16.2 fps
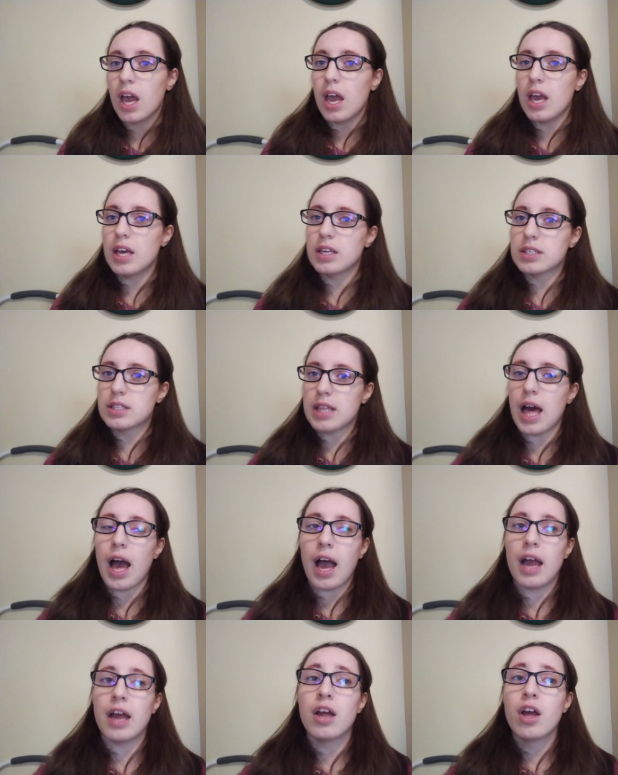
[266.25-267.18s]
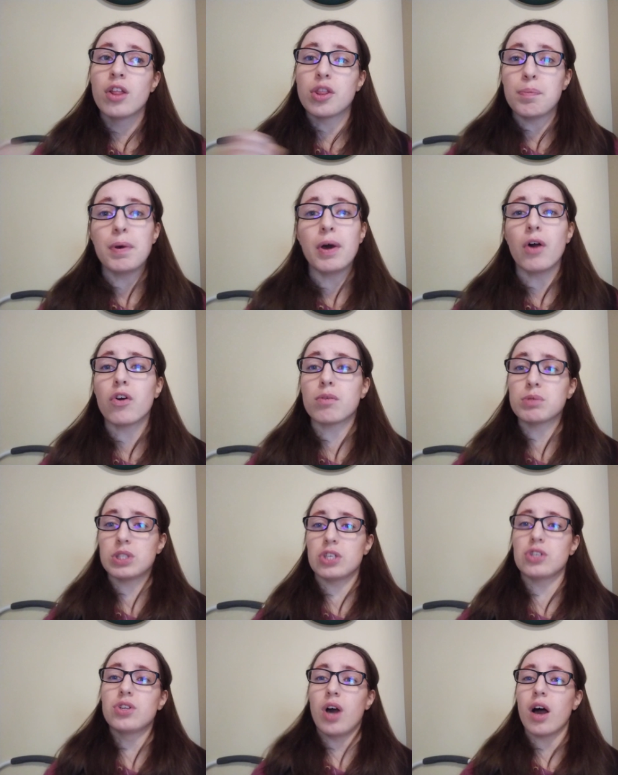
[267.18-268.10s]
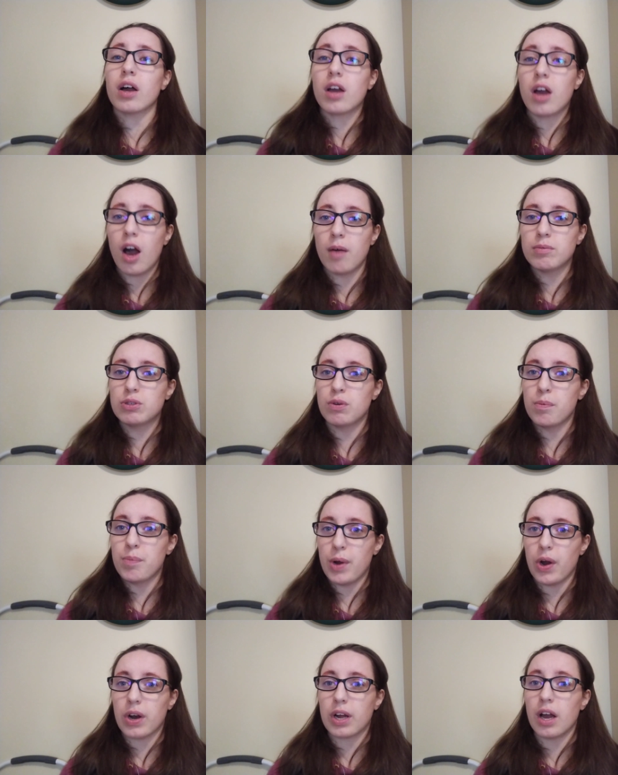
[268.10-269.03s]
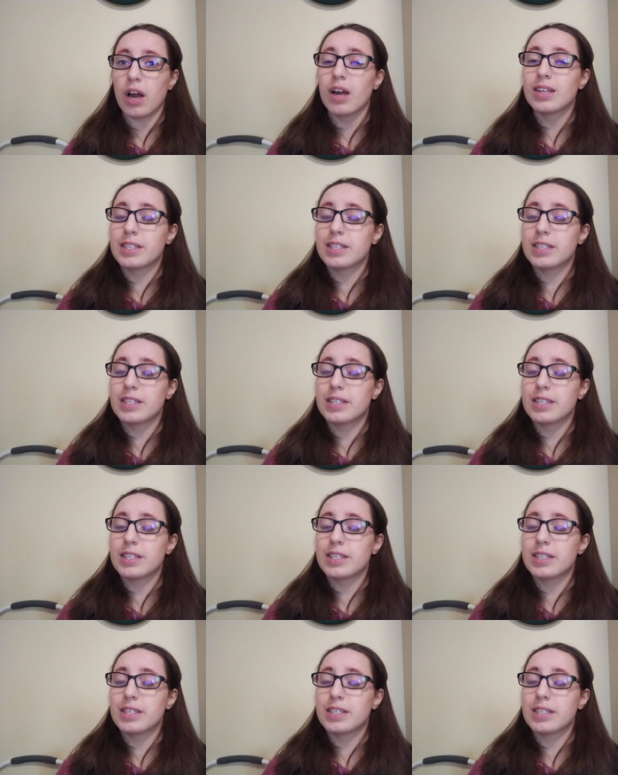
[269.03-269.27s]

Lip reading: is that the Pilgrims did not come to America